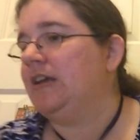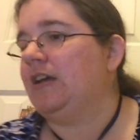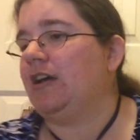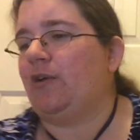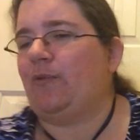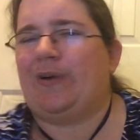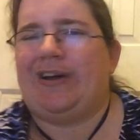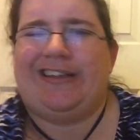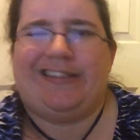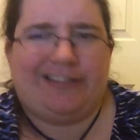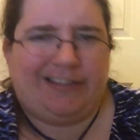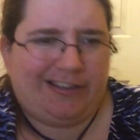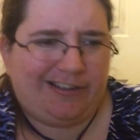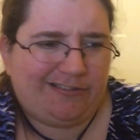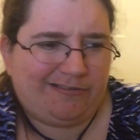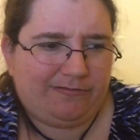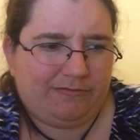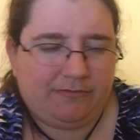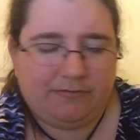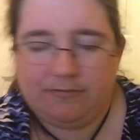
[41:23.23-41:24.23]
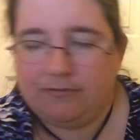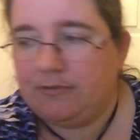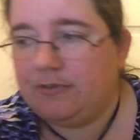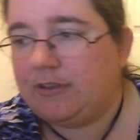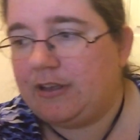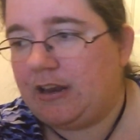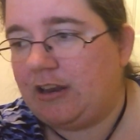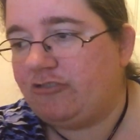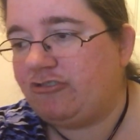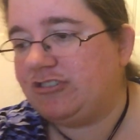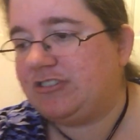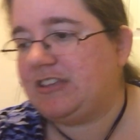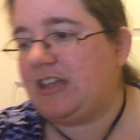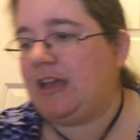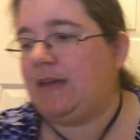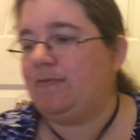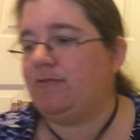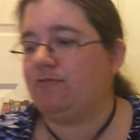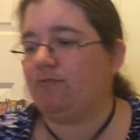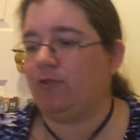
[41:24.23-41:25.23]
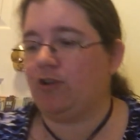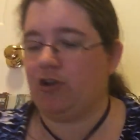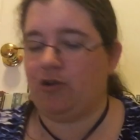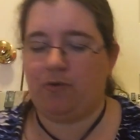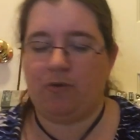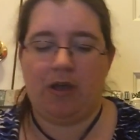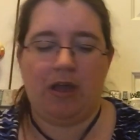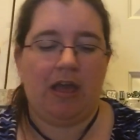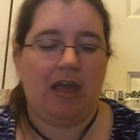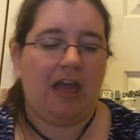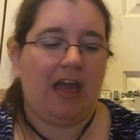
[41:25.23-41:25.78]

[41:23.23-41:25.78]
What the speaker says: a while ago and it just came through.